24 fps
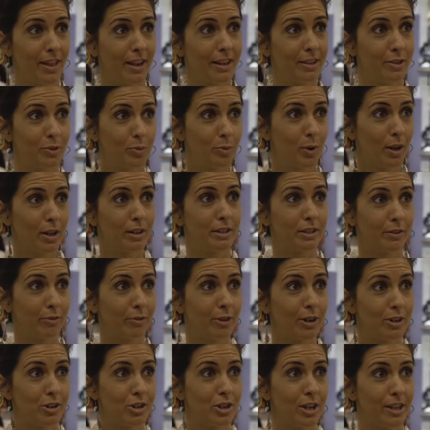That is what
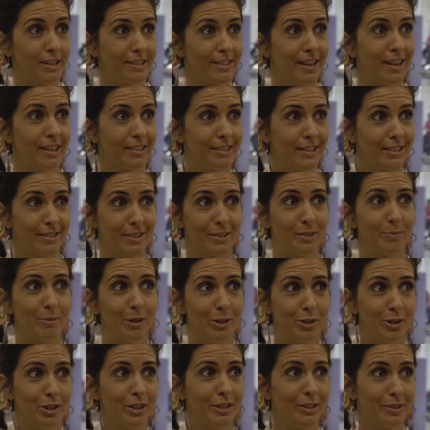differentiates us as a
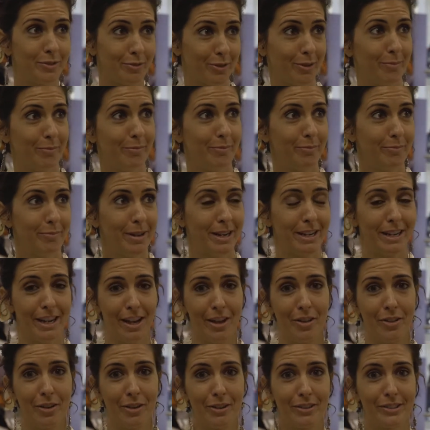species from many
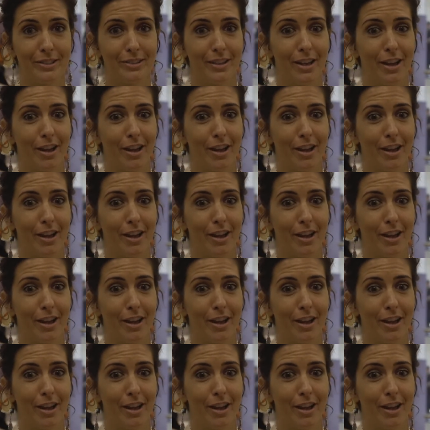others.